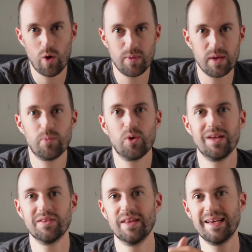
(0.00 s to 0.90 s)
I'll be
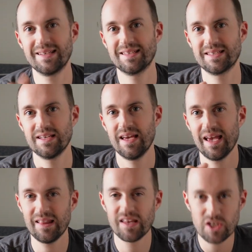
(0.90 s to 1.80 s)
putting links
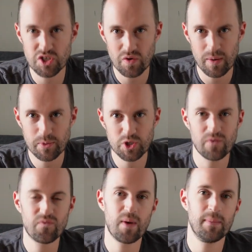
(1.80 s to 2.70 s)
in the
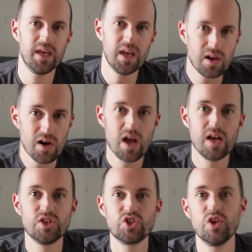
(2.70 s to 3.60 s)
description from here
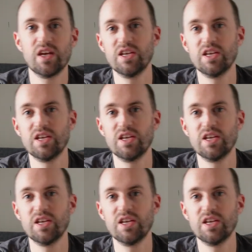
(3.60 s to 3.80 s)
so you